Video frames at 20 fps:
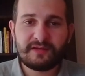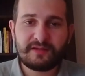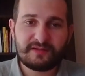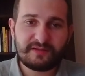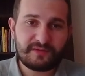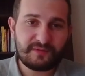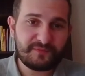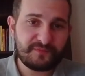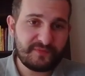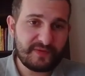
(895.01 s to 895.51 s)

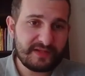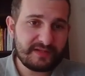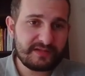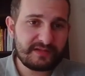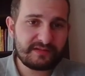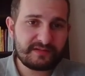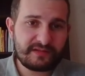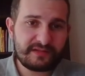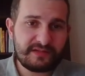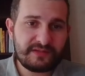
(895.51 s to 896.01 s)
defending
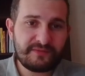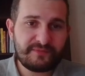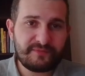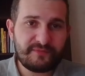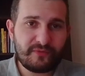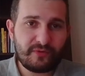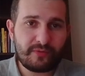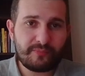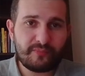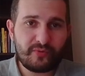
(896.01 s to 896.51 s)
the
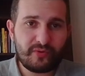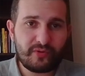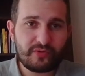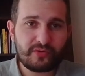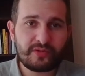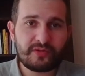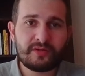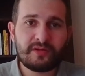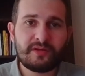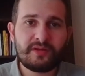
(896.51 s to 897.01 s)
e4 pawn,